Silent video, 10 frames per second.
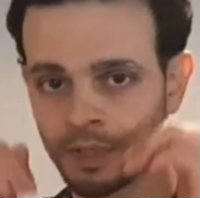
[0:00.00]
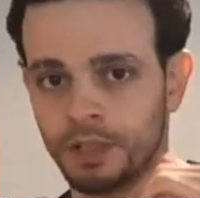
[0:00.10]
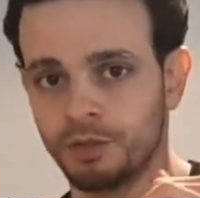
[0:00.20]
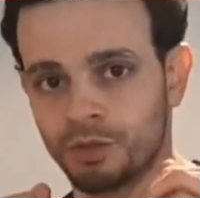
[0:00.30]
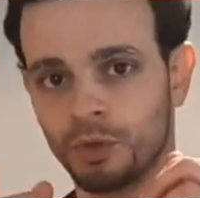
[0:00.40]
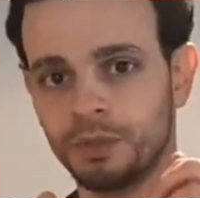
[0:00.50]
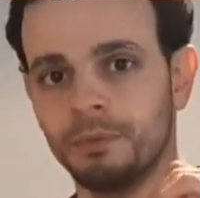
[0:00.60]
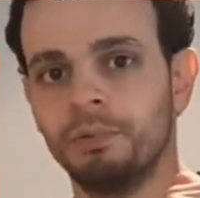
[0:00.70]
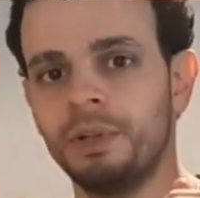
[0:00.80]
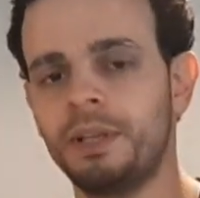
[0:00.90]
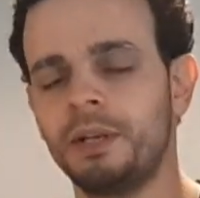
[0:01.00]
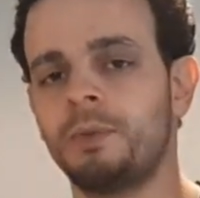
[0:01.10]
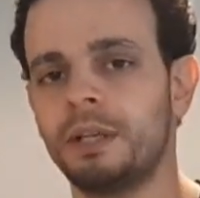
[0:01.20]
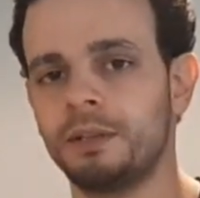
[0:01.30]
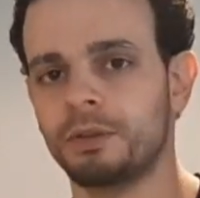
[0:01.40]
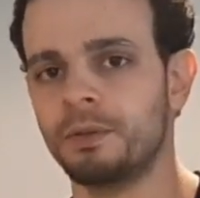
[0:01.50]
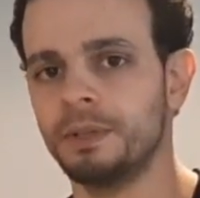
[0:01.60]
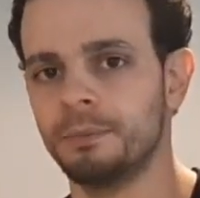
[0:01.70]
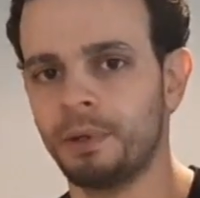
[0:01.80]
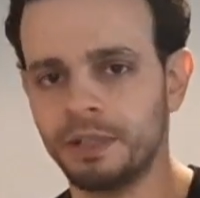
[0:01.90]
Control your breathing while you're throwing
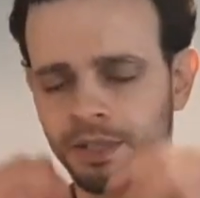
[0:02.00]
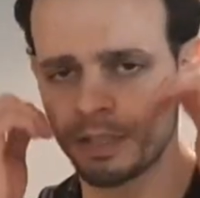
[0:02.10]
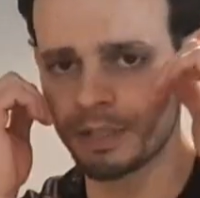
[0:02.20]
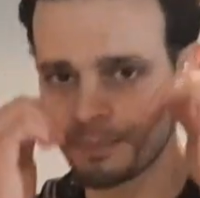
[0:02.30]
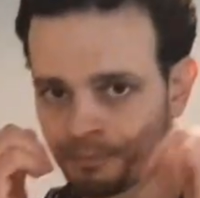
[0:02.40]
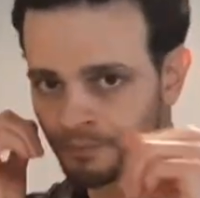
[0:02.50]
the punches.